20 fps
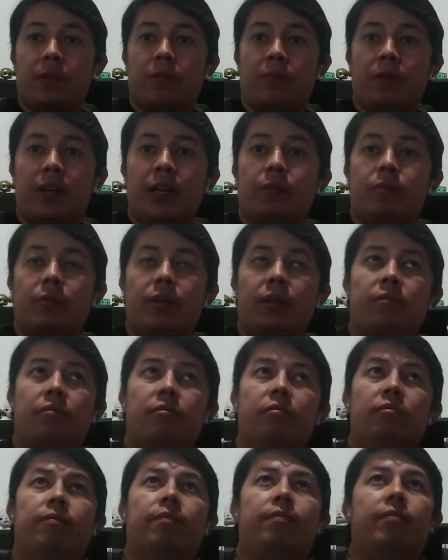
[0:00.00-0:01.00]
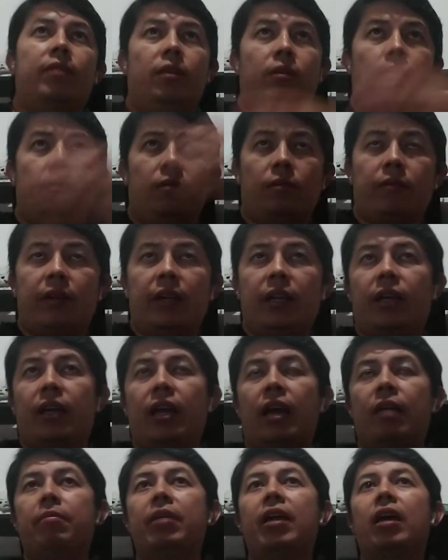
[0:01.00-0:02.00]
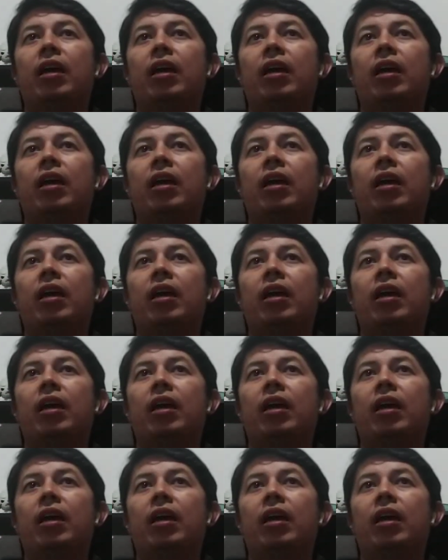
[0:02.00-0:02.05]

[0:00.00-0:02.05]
right? You already gave me a